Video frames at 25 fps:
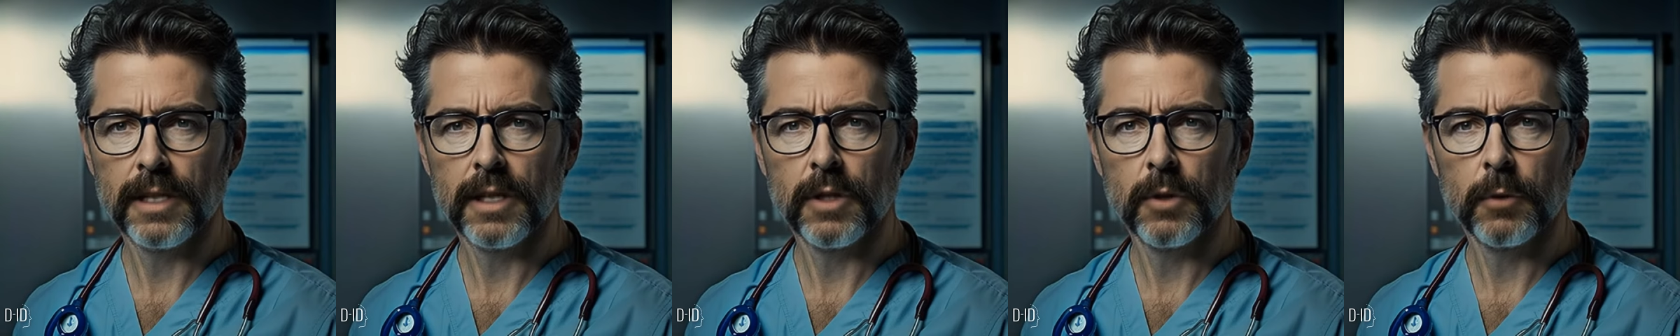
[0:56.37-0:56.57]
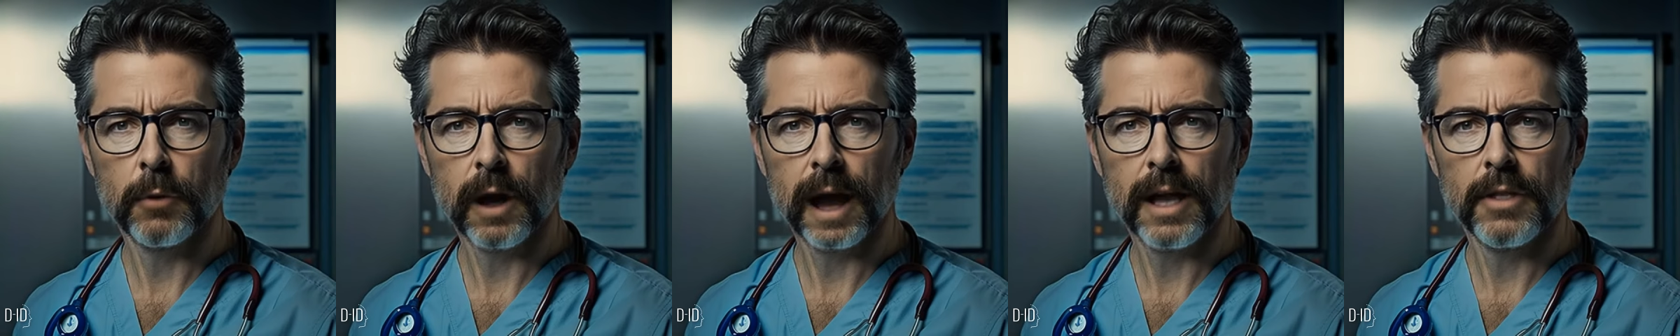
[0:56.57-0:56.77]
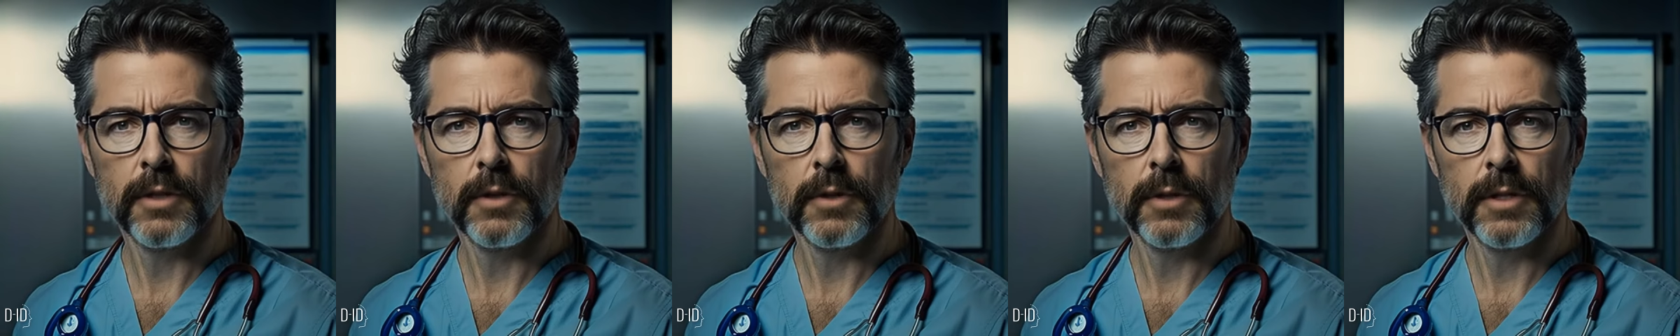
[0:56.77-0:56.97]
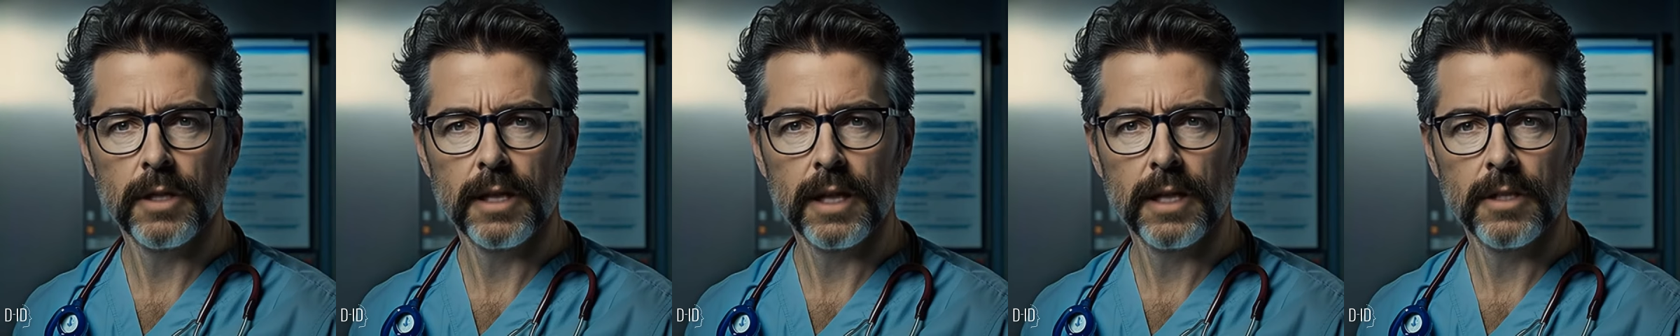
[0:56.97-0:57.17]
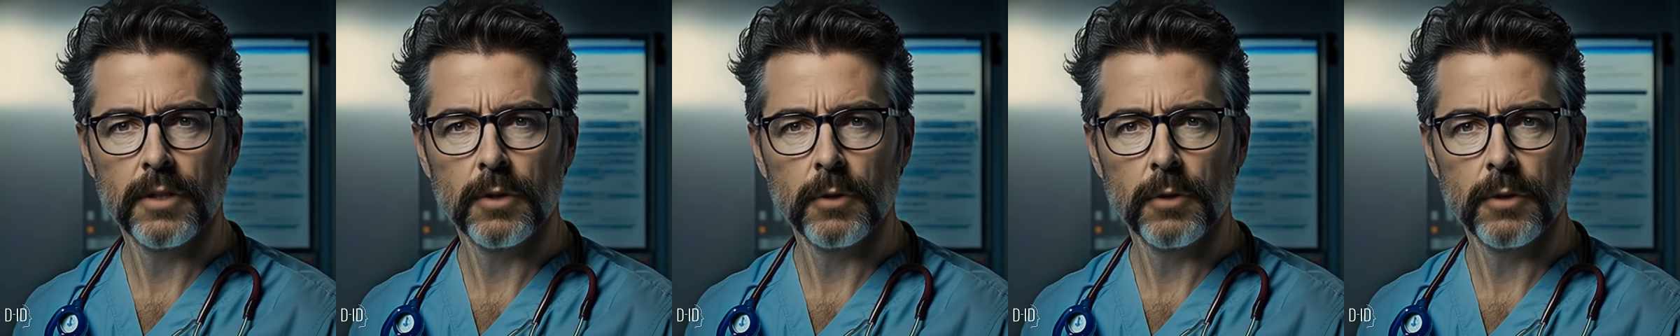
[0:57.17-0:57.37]

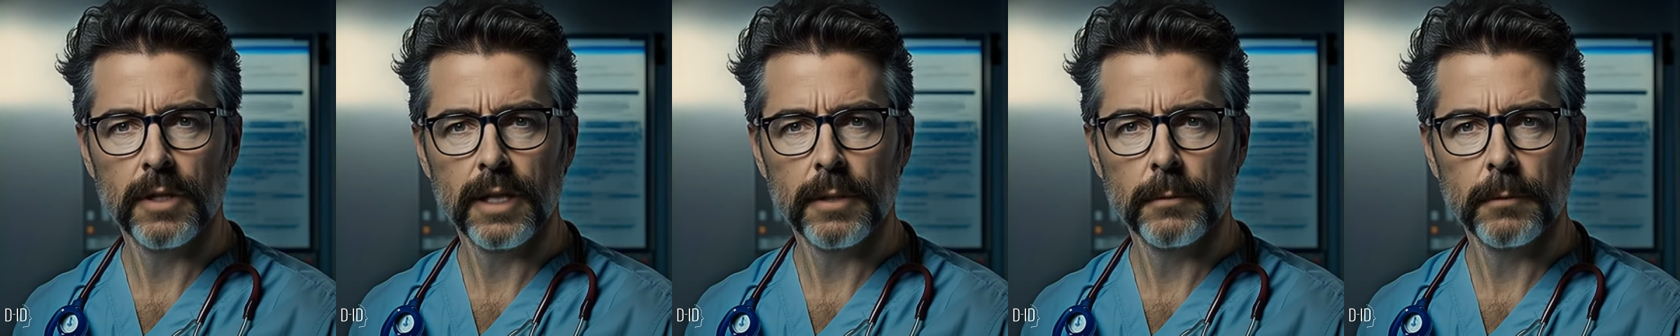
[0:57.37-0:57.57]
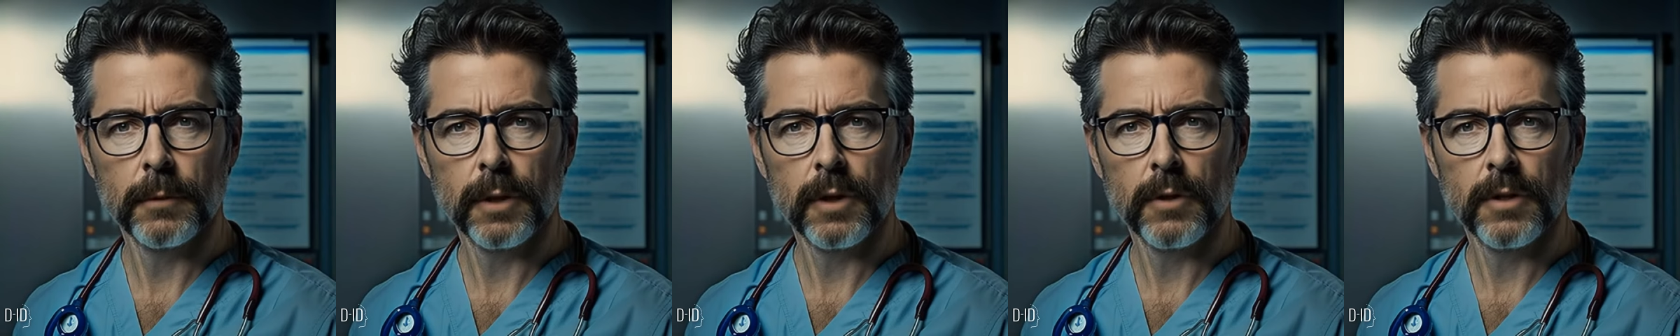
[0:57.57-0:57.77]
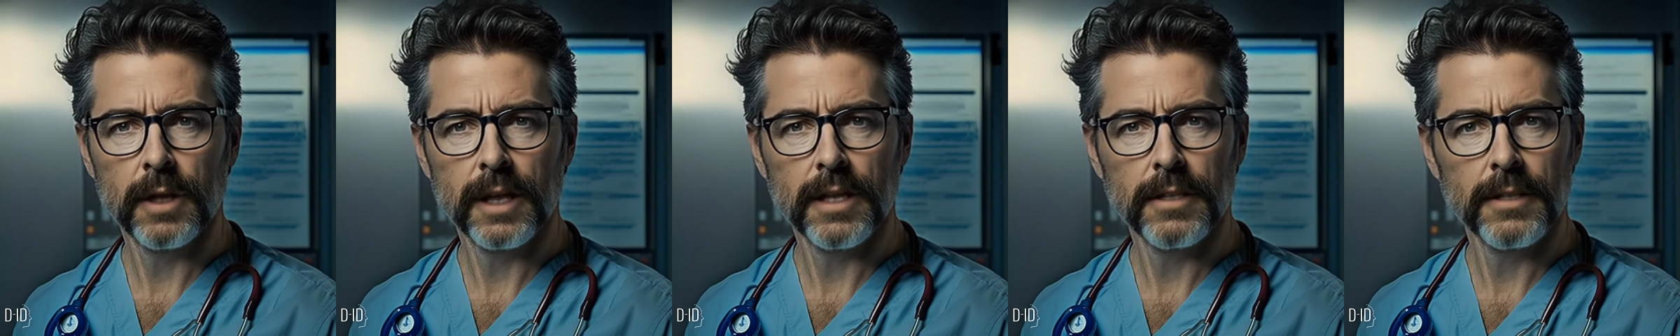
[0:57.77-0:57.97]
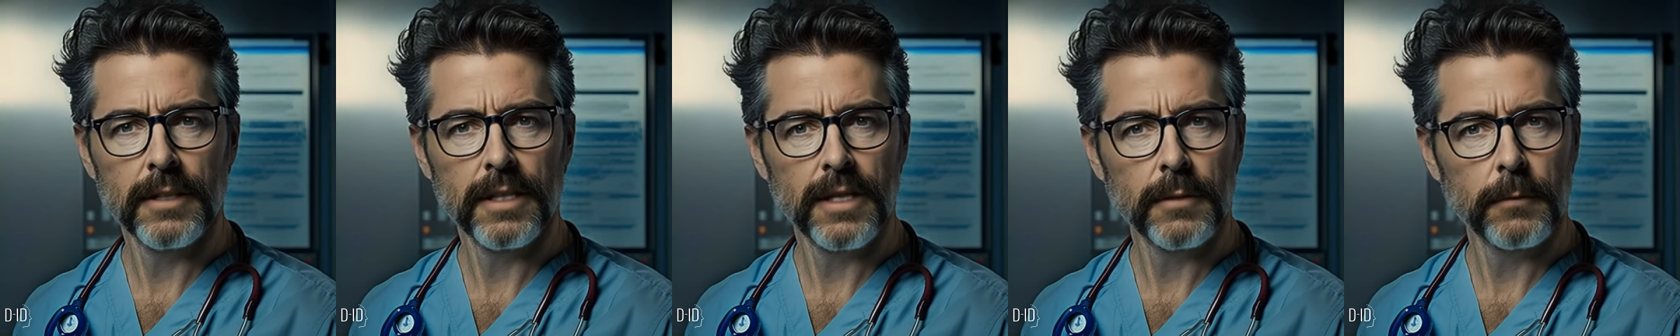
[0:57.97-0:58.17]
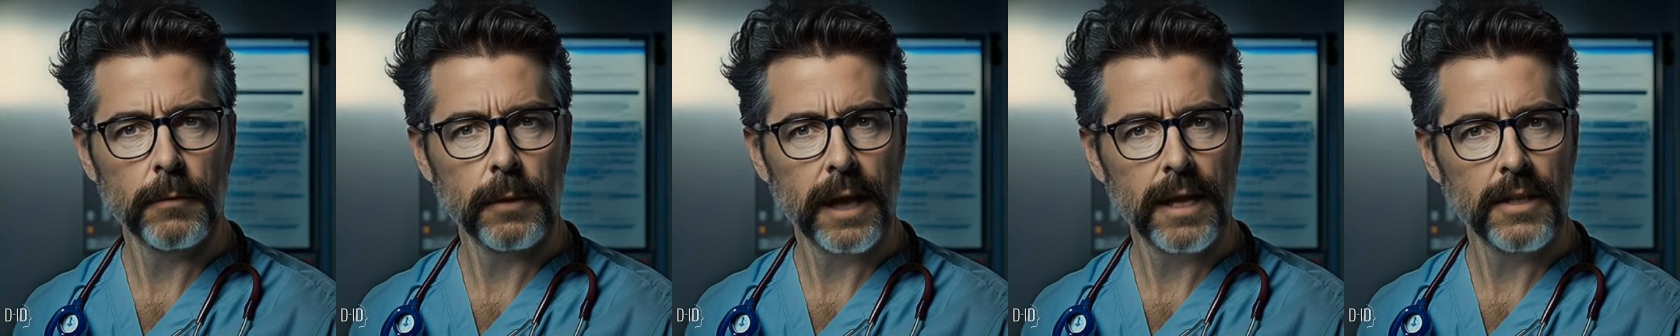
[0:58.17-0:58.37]
contractility during the period
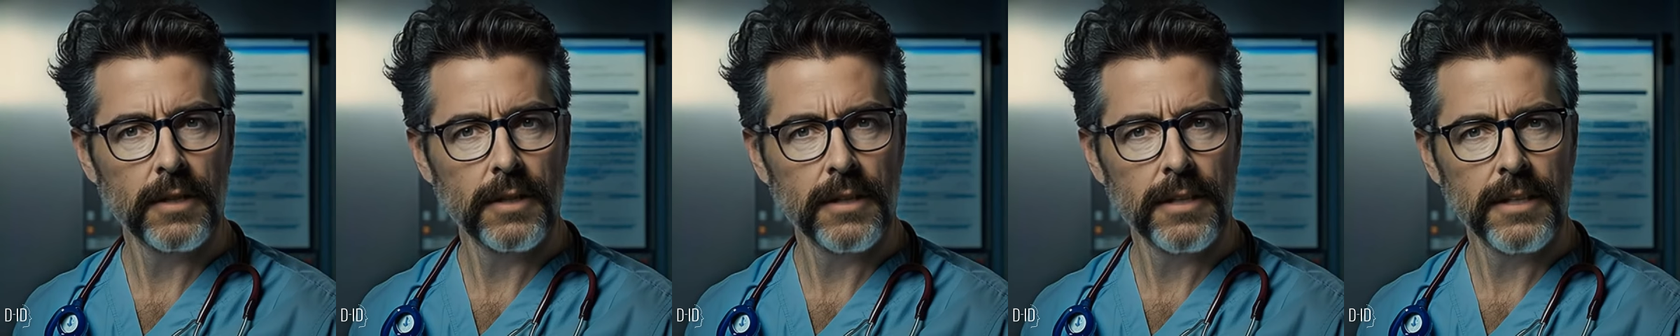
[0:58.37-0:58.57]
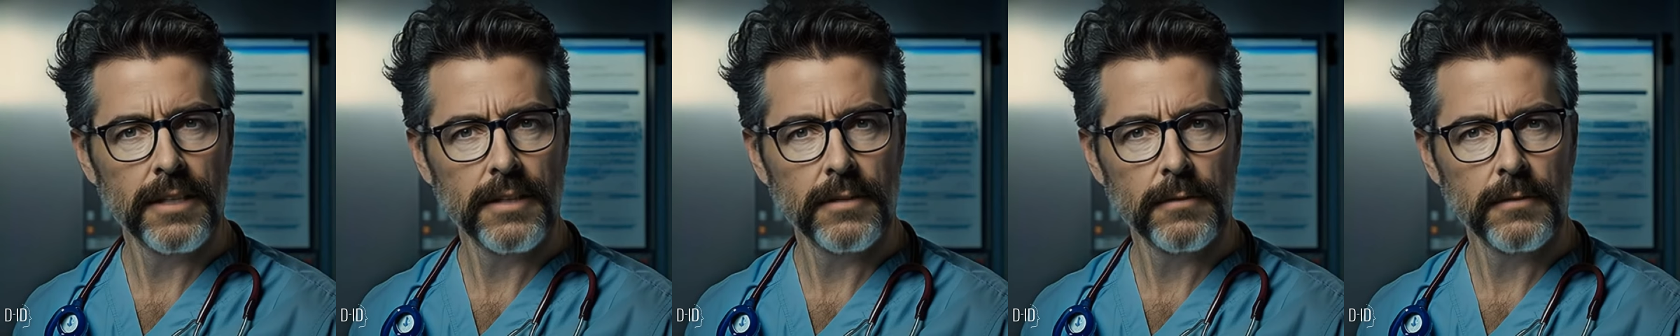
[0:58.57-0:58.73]
that the patient